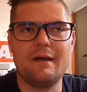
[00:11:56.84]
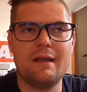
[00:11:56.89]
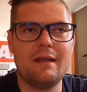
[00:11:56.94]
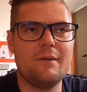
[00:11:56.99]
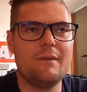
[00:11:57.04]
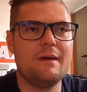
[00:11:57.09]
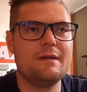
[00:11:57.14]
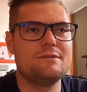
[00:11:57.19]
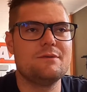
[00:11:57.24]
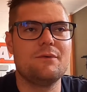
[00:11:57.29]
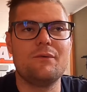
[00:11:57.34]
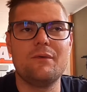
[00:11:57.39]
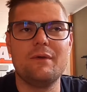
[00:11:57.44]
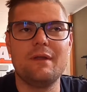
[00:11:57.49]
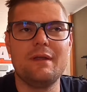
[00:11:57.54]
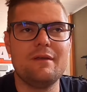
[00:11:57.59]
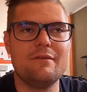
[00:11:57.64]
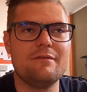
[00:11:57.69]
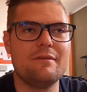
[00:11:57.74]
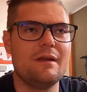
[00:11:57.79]
evaluate
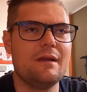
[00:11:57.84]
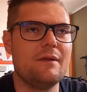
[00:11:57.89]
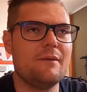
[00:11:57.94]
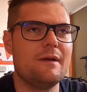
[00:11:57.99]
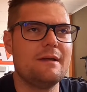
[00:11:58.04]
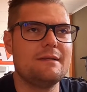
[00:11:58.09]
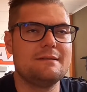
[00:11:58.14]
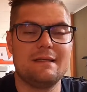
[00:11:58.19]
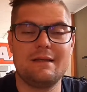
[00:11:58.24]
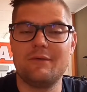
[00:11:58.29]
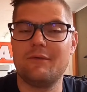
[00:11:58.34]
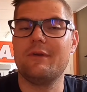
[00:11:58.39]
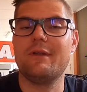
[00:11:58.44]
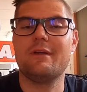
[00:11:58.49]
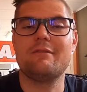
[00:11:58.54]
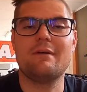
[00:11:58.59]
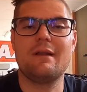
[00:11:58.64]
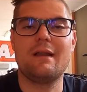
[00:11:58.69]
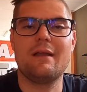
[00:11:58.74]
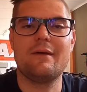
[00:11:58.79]
or re-evaluate
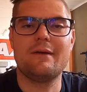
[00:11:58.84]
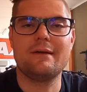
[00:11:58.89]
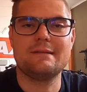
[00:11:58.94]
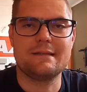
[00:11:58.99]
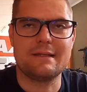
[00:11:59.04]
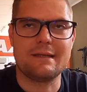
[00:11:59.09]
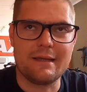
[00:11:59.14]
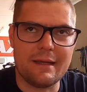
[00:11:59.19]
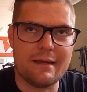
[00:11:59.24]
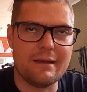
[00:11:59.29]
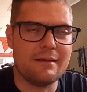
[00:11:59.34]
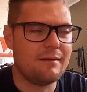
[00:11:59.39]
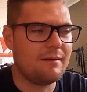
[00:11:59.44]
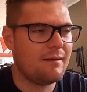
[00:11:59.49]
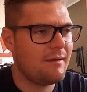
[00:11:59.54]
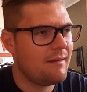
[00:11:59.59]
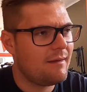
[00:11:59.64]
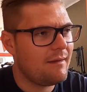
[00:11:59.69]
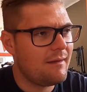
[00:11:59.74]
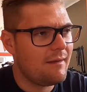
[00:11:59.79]
and re-evaluate
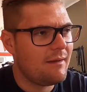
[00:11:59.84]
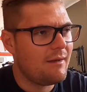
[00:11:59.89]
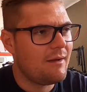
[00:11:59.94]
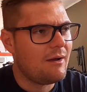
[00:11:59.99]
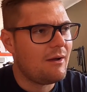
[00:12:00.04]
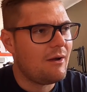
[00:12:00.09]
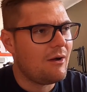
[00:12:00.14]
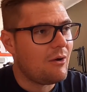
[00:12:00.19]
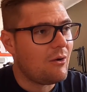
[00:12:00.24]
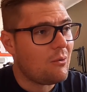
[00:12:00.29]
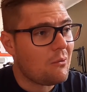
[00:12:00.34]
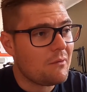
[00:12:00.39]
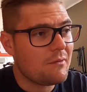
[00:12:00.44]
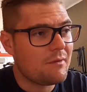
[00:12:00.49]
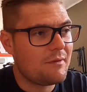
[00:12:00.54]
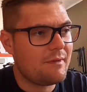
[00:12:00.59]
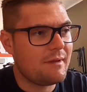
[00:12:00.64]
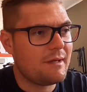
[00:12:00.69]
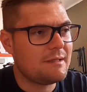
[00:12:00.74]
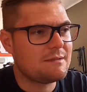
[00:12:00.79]
again
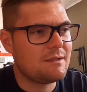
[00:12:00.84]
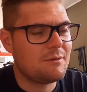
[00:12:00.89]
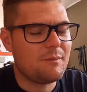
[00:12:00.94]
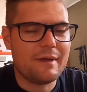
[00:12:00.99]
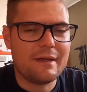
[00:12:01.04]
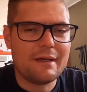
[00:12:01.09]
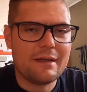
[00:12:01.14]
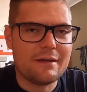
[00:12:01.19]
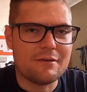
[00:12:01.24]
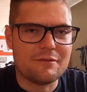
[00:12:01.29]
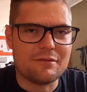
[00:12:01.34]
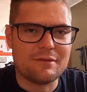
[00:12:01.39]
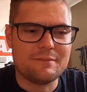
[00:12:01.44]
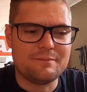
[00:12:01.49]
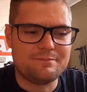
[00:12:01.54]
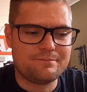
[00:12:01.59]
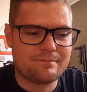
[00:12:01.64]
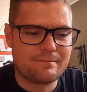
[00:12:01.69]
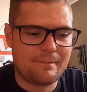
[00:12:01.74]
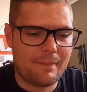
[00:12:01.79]
all the things that we
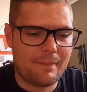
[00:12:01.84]
have.